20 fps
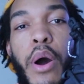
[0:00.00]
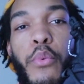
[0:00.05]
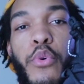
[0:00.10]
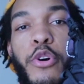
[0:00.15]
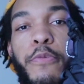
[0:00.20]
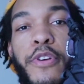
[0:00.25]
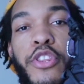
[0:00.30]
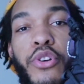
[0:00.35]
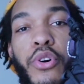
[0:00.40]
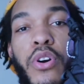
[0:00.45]
I will
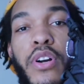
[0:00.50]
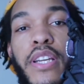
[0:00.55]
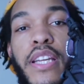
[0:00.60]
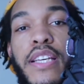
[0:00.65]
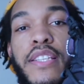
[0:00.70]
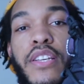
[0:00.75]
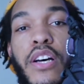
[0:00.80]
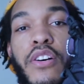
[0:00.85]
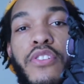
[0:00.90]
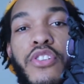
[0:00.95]
be throwing
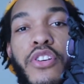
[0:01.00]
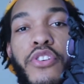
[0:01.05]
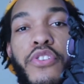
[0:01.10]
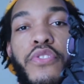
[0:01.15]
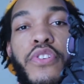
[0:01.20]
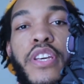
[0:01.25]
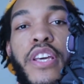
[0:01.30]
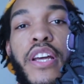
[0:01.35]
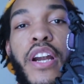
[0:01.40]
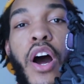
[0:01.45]
these on so you
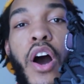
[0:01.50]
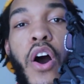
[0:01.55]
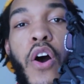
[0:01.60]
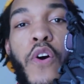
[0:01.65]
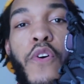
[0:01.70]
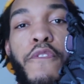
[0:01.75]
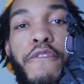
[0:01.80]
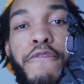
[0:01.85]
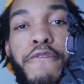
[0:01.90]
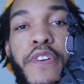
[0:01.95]
can get an
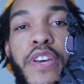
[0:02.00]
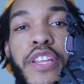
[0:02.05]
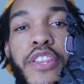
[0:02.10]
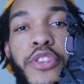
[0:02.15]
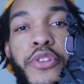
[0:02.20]
on feet